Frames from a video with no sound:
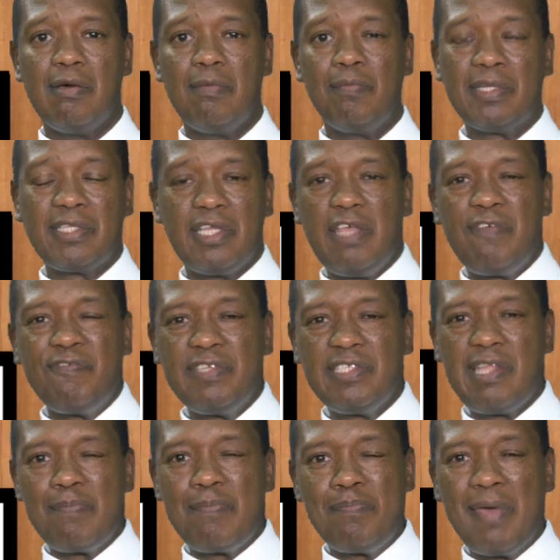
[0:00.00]
But
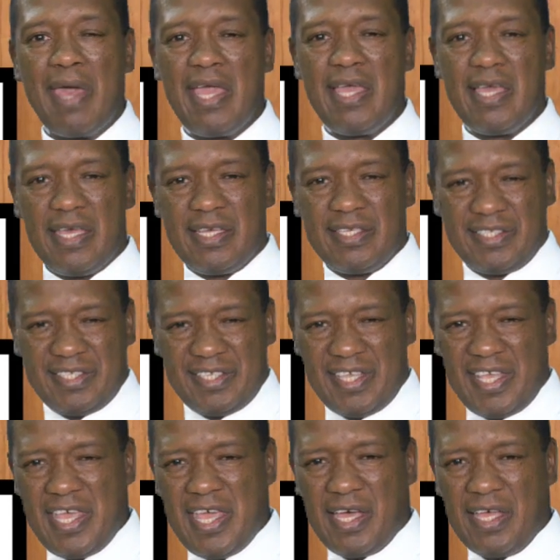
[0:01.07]
if the pain is
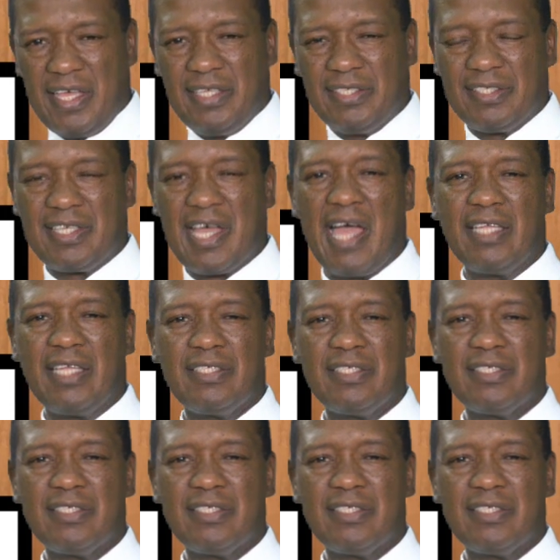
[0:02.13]
here inside,